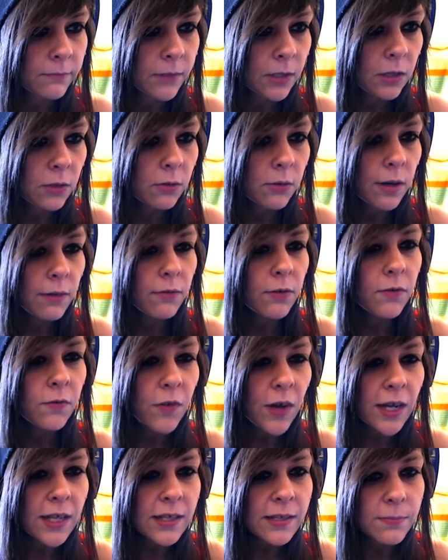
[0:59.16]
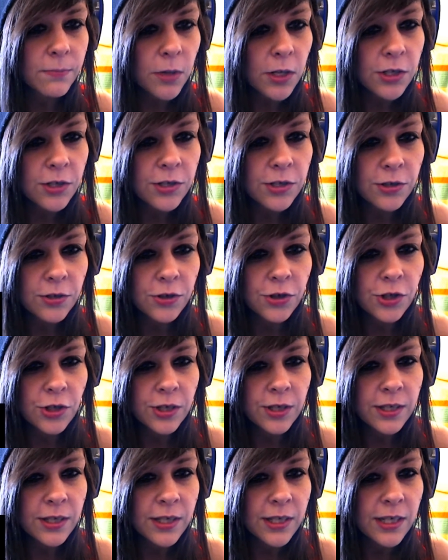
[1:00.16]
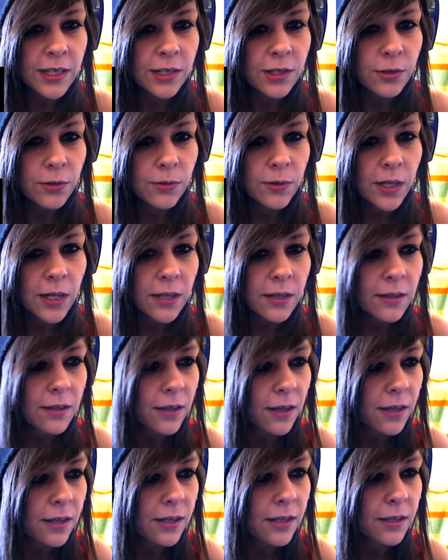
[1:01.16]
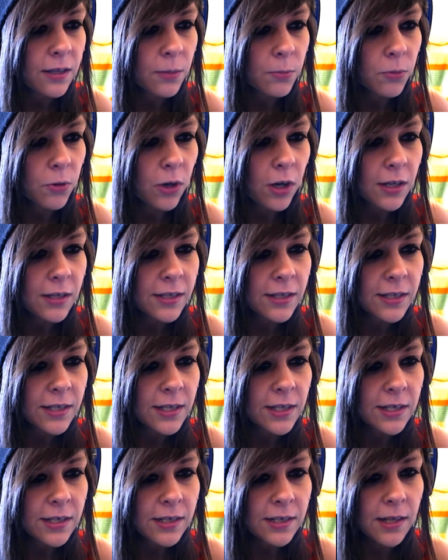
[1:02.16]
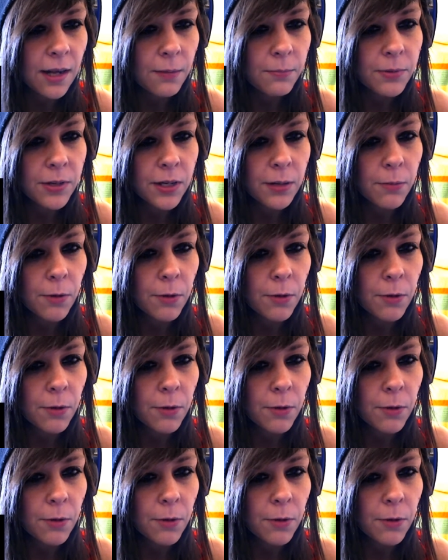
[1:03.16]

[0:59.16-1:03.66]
Whoever fights monsters should see to it that in the process he does not become a